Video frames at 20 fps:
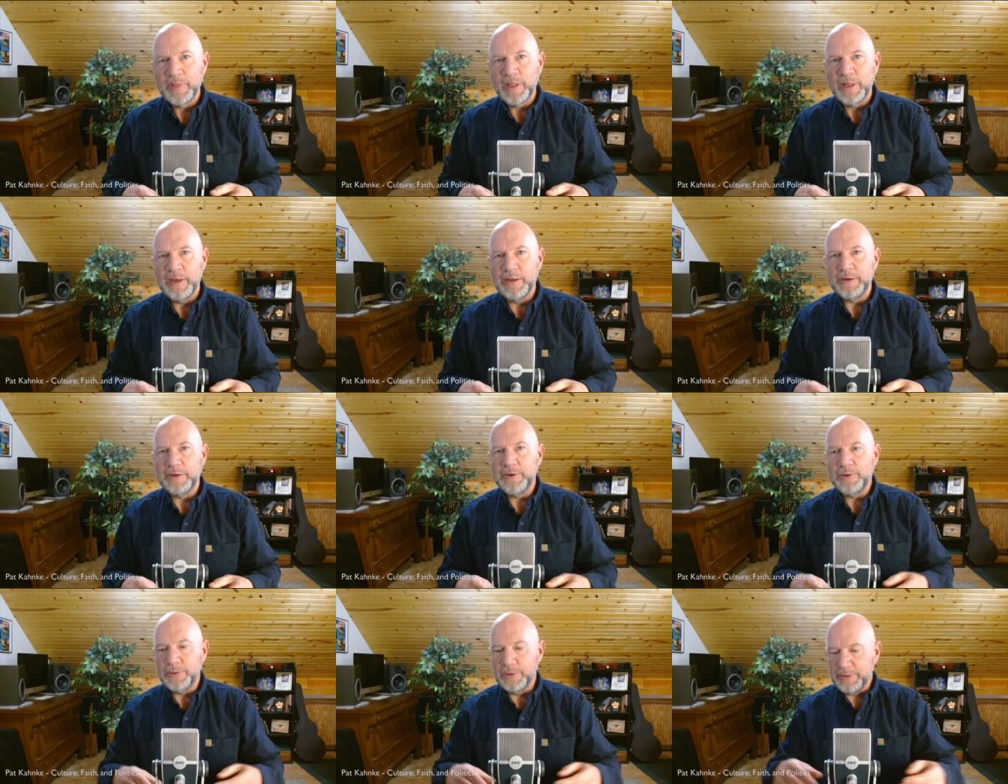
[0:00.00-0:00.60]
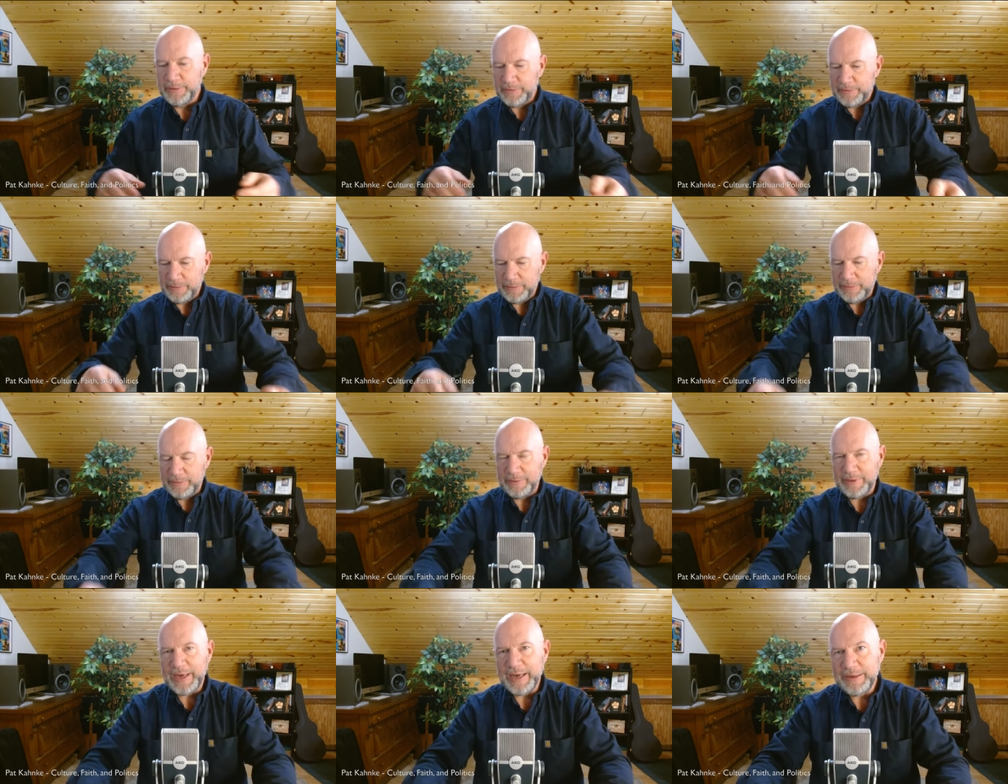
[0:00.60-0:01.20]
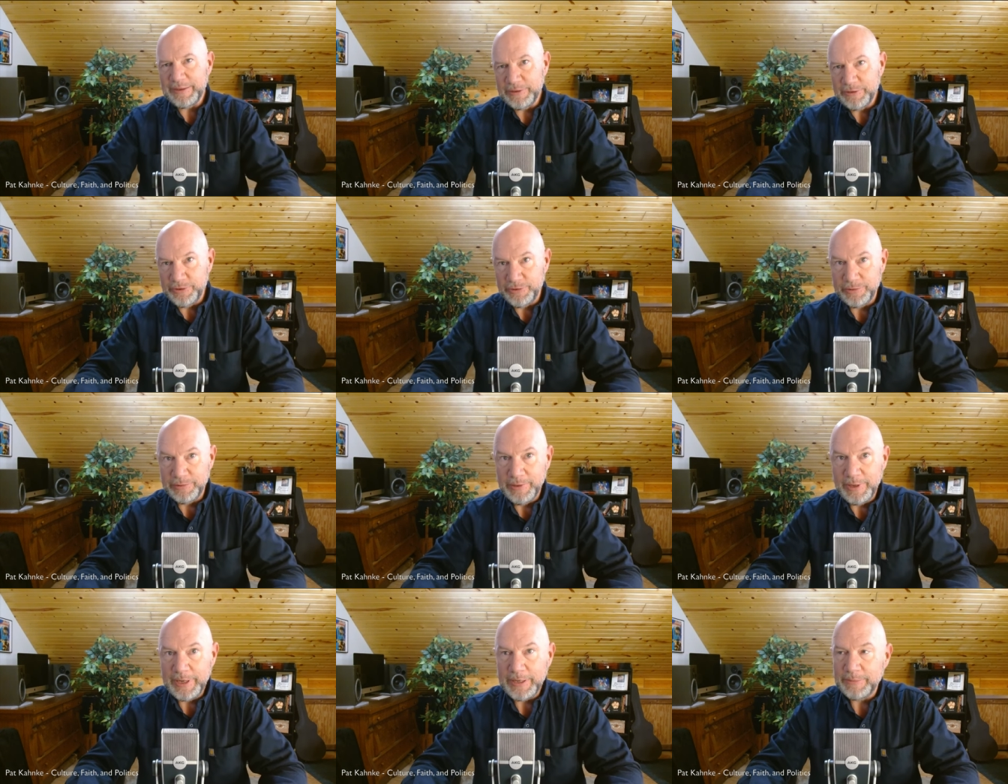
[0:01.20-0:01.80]
And of course, Donald
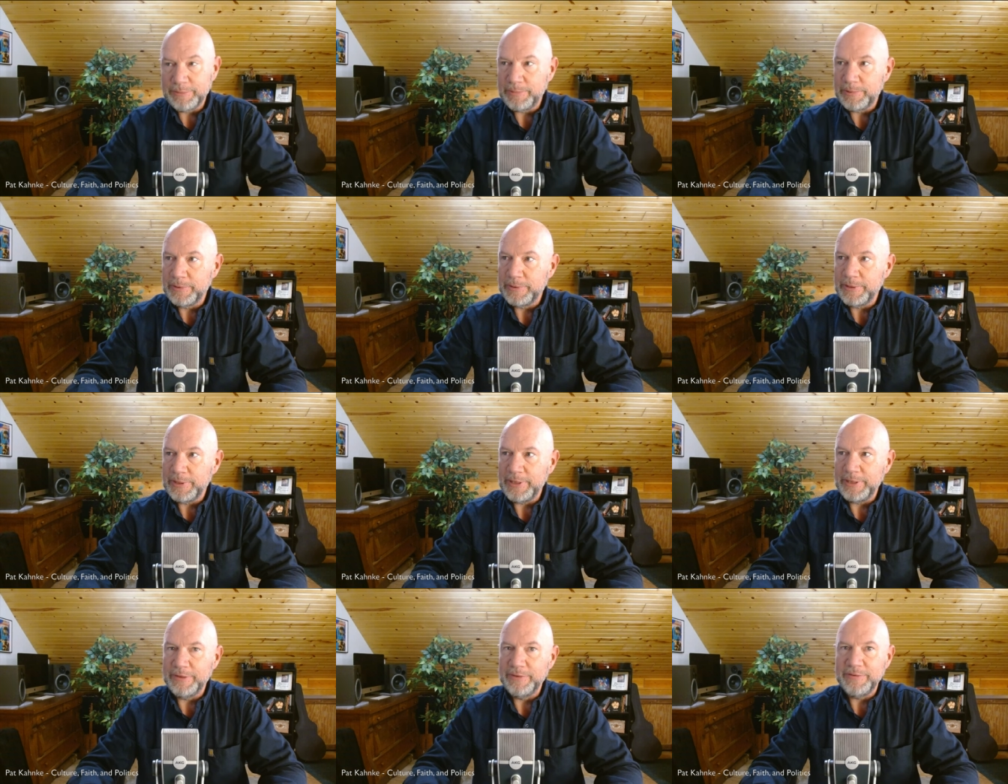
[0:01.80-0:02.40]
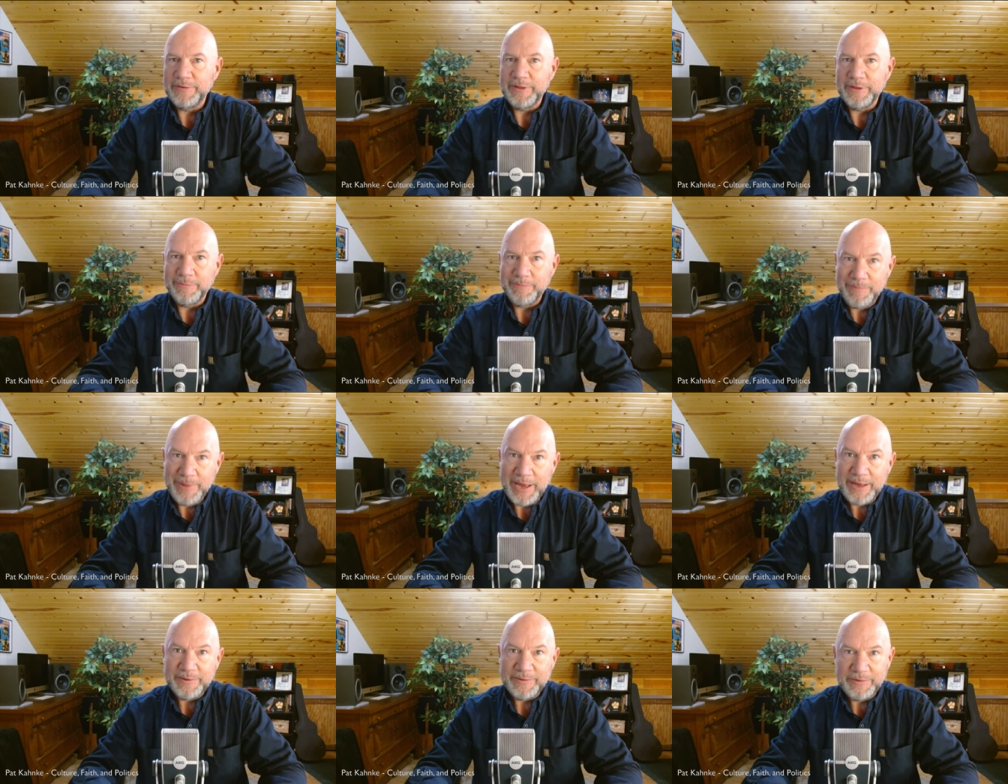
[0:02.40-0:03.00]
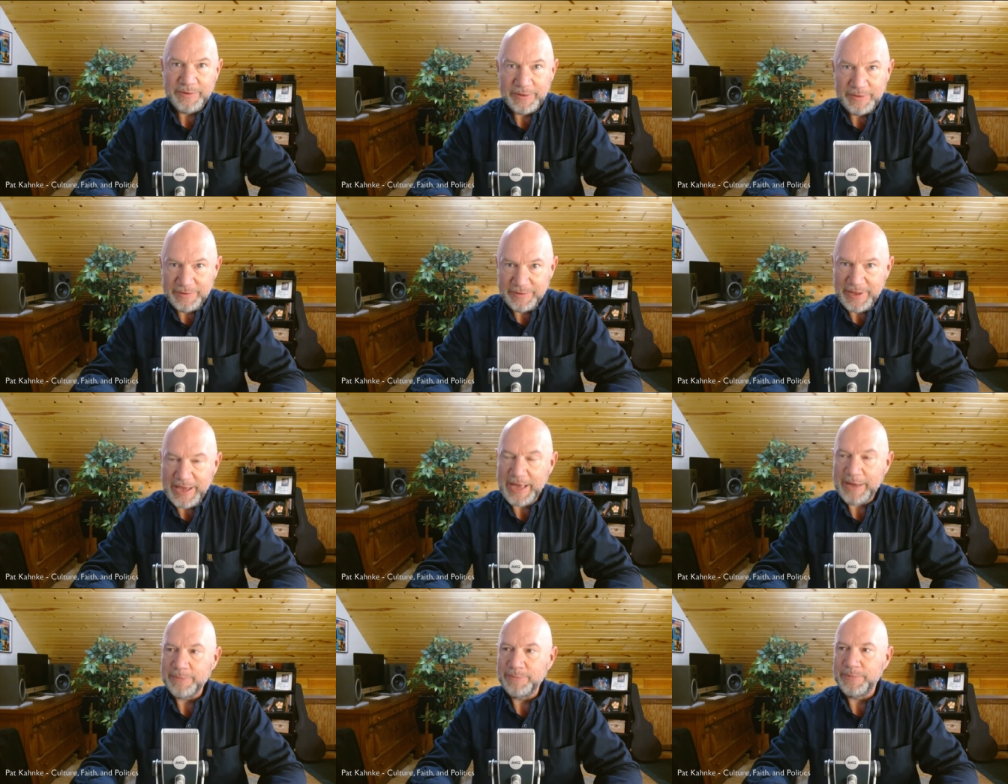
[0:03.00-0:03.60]
Trump is the best
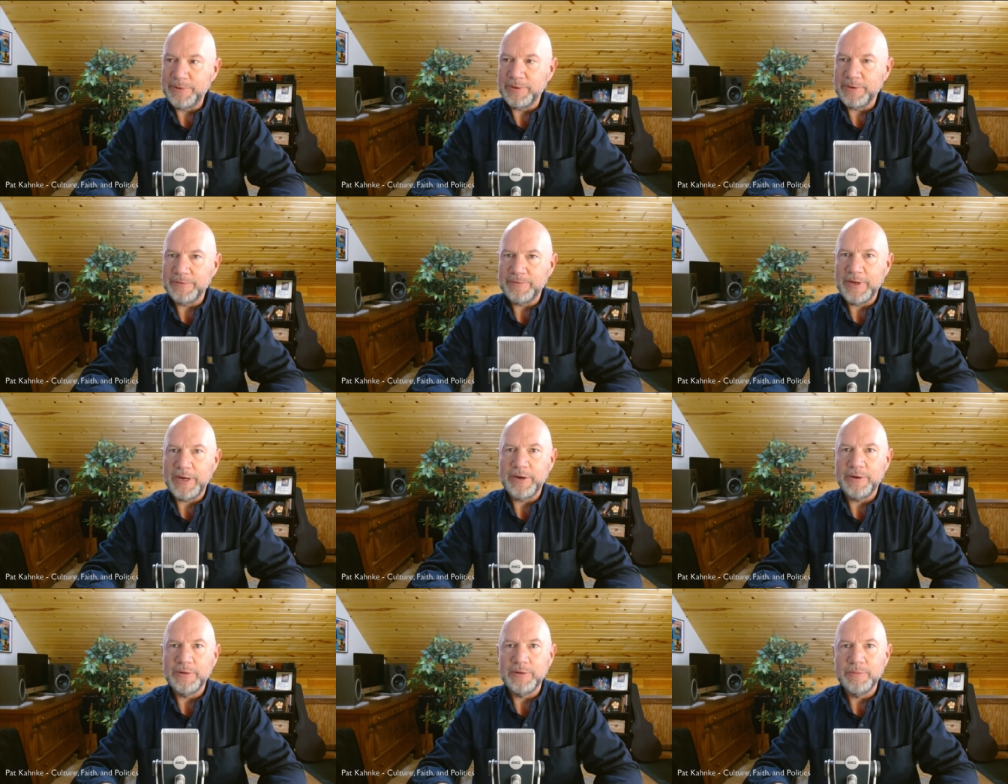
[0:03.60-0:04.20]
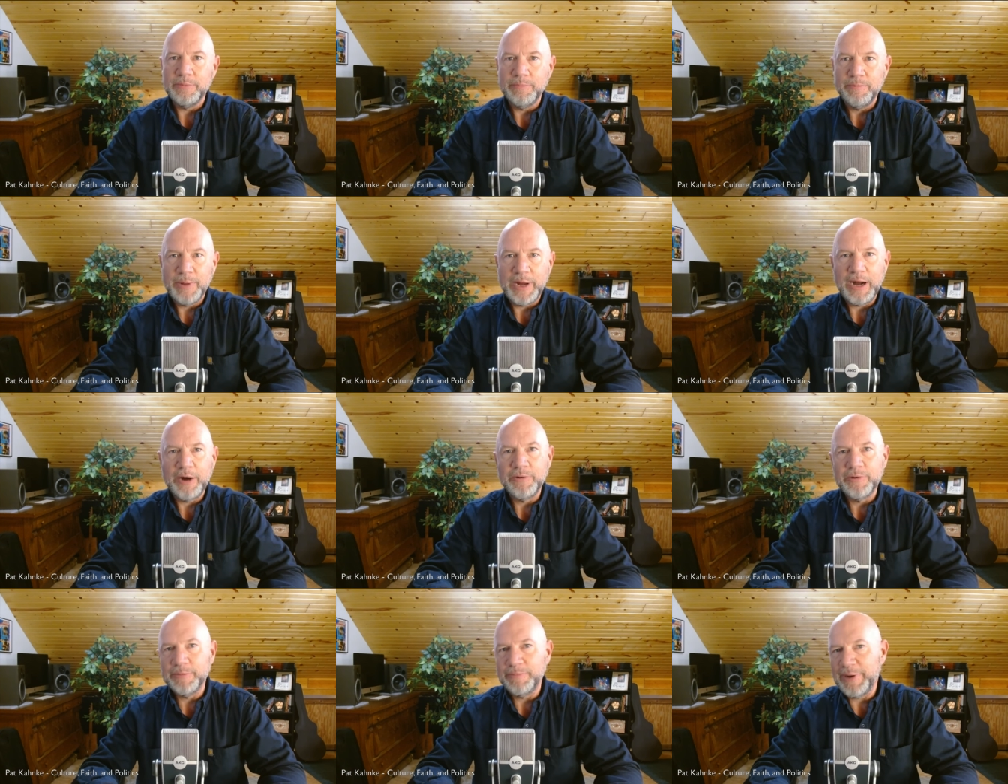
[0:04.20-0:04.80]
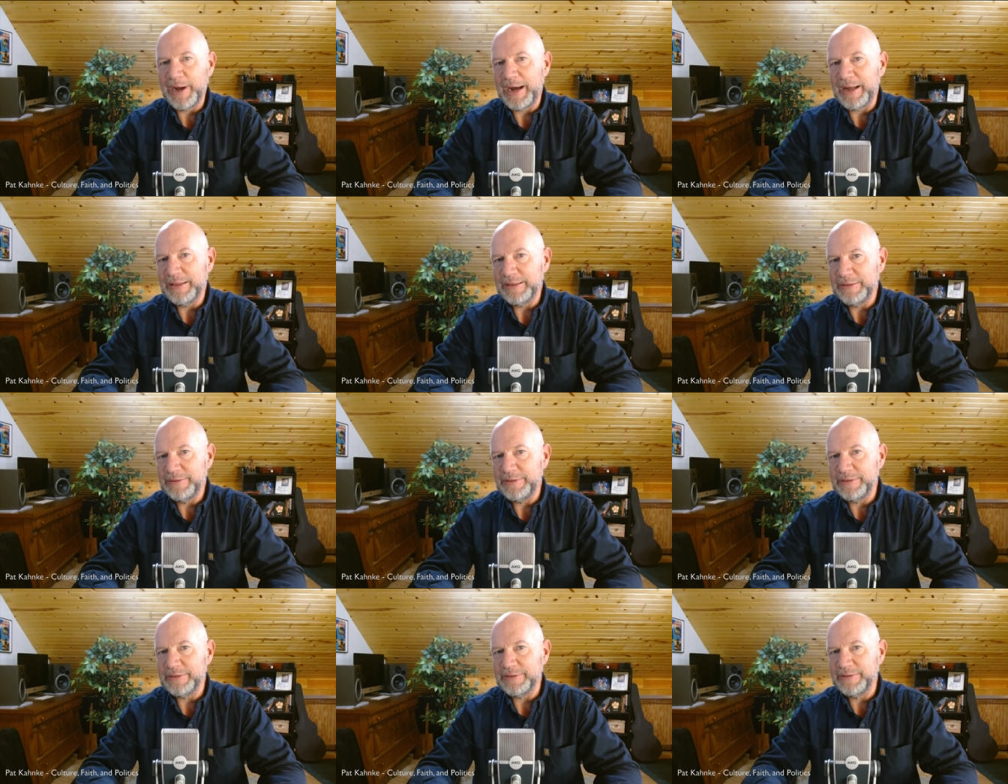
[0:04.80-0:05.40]
example of how power
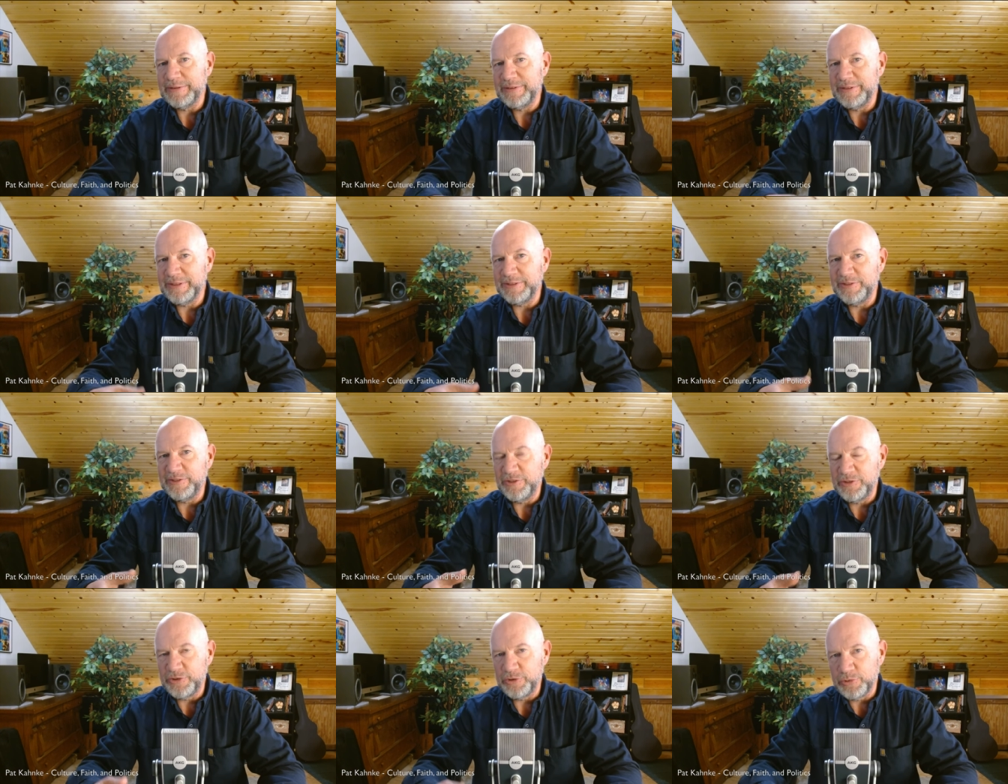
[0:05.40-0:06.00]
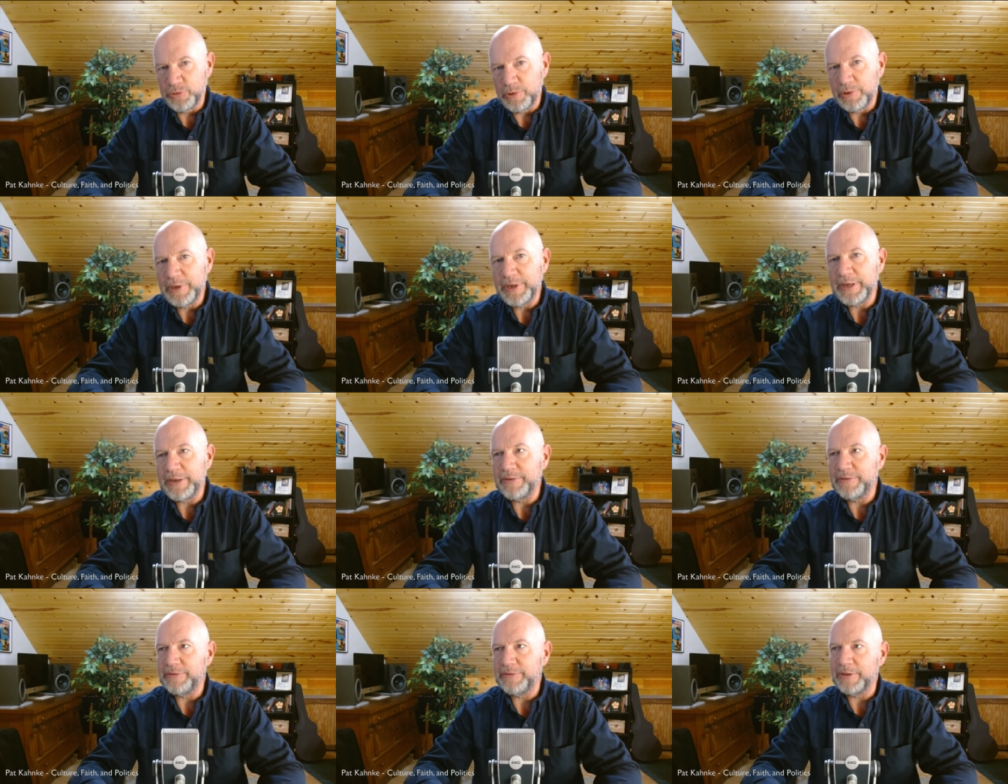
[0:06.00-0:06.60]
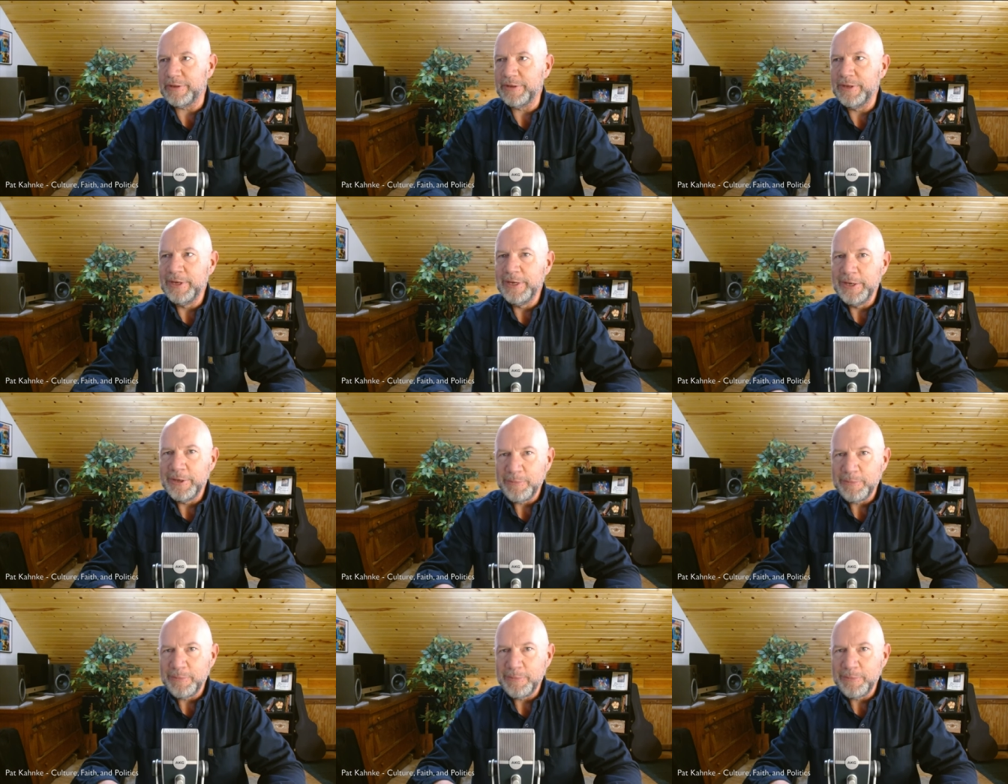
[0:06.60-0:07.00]
politics destroys the